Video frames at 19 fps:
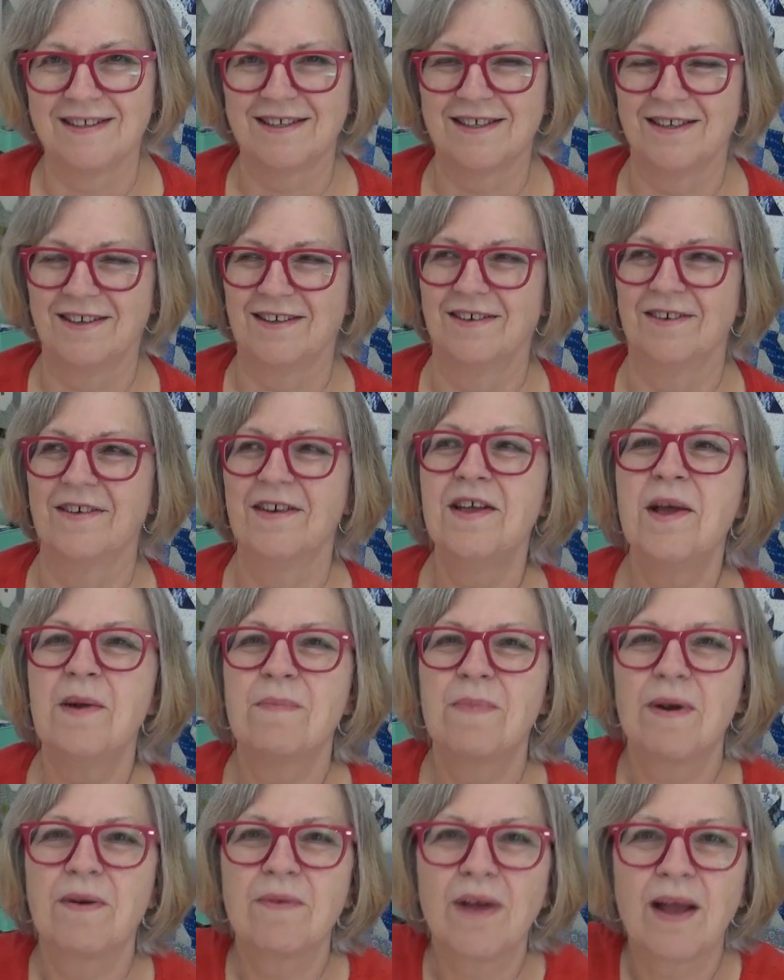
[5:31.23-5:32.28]
so,
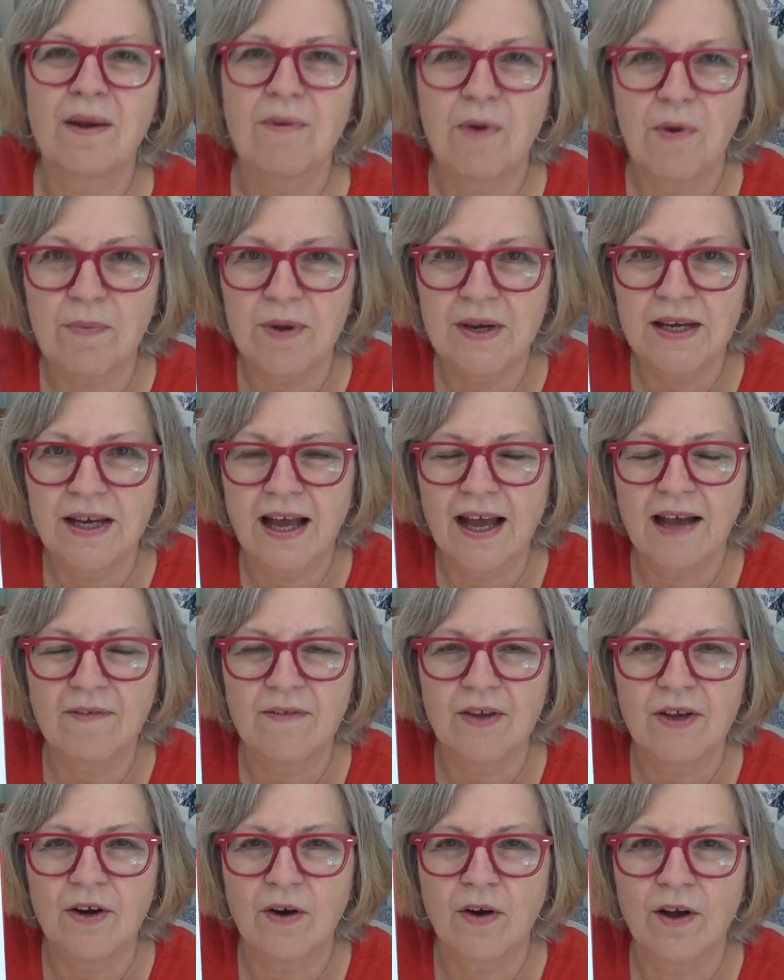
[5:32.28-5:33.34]
but I'm hoping to have
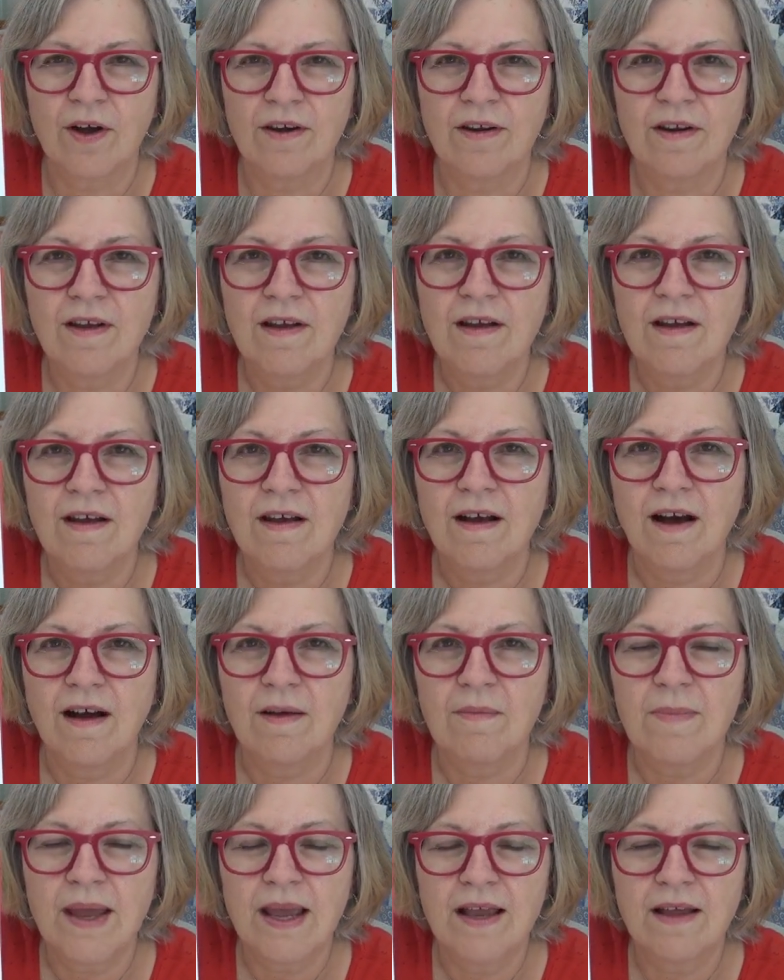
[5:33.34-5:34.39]
it on
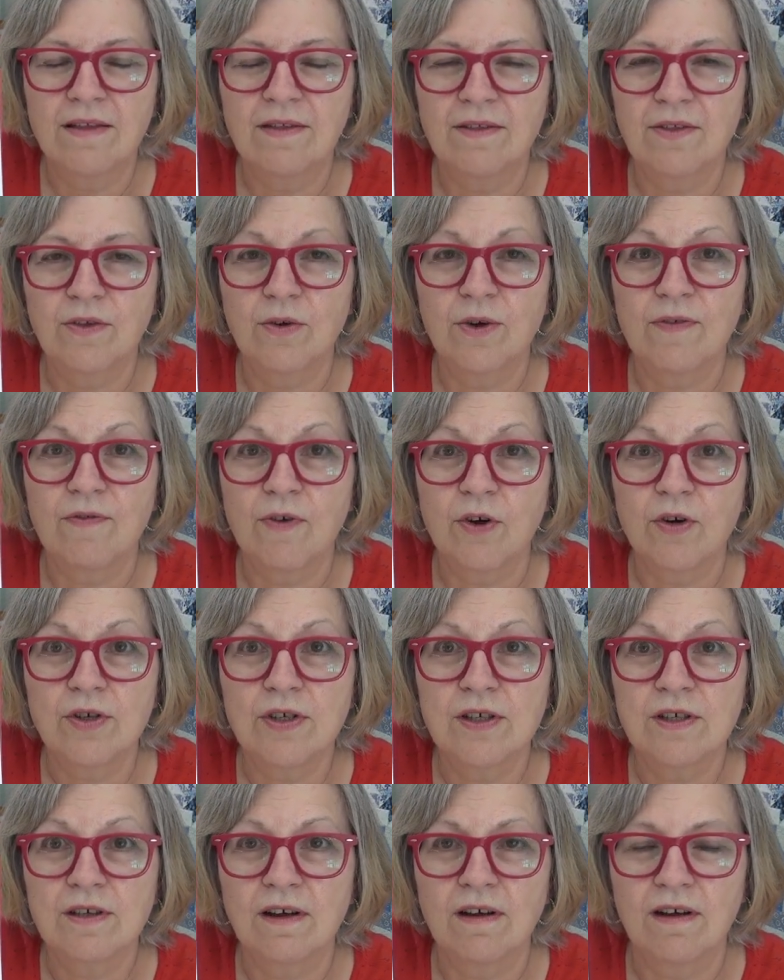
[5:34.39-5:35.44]
uh, May
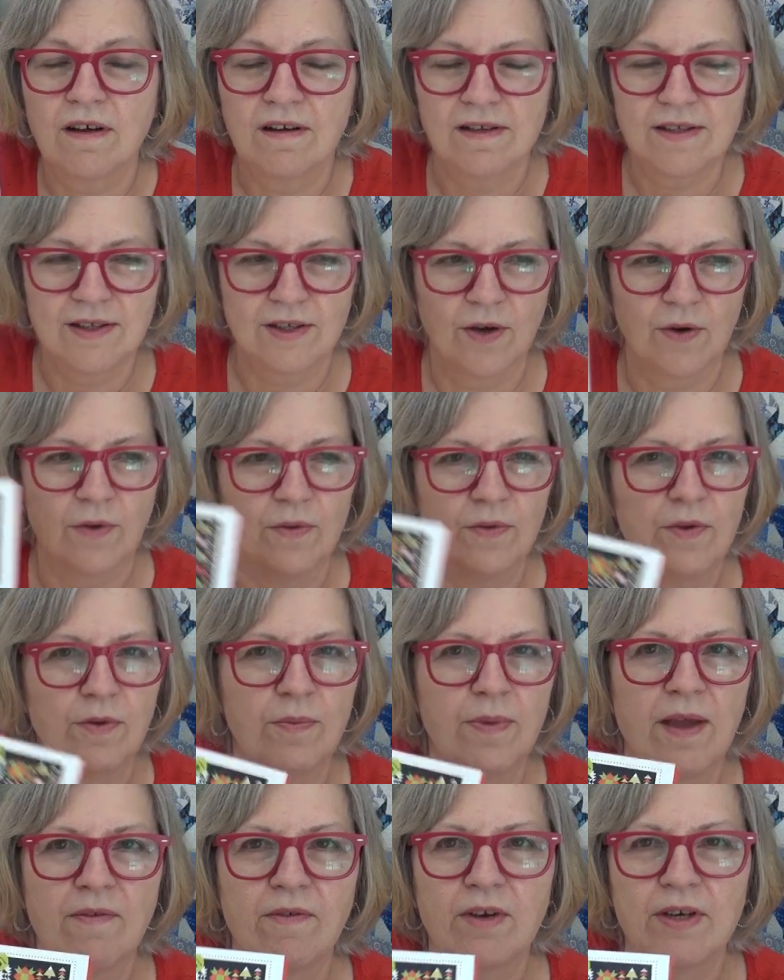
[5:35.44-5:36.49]
31st, uh, so you'll
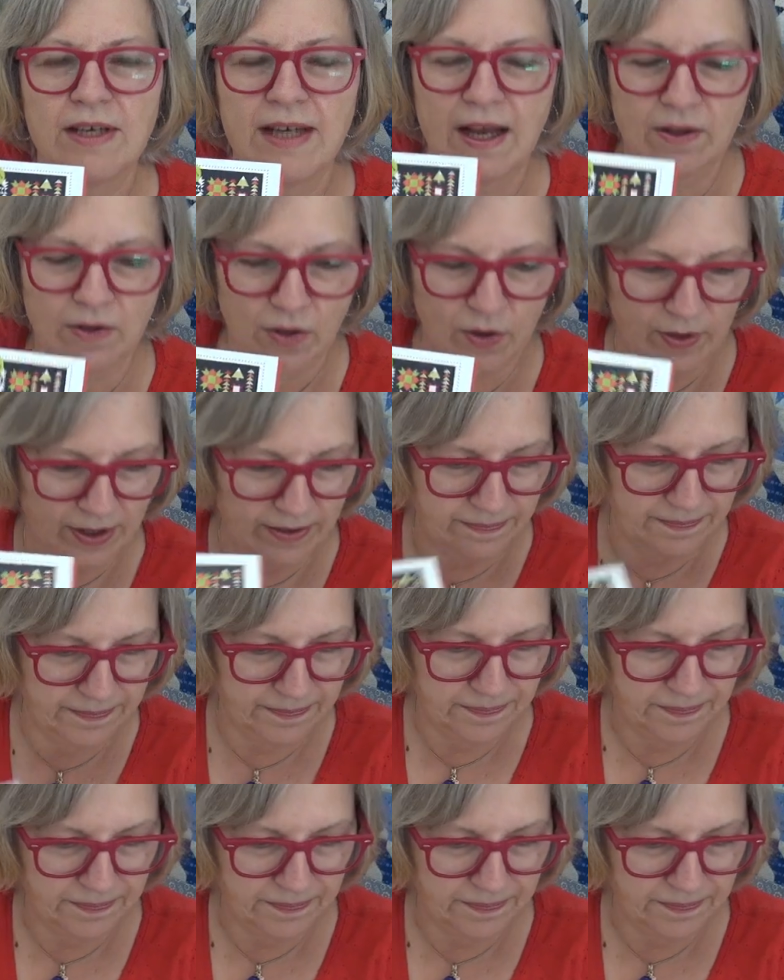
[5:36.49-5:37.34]
be able to download it.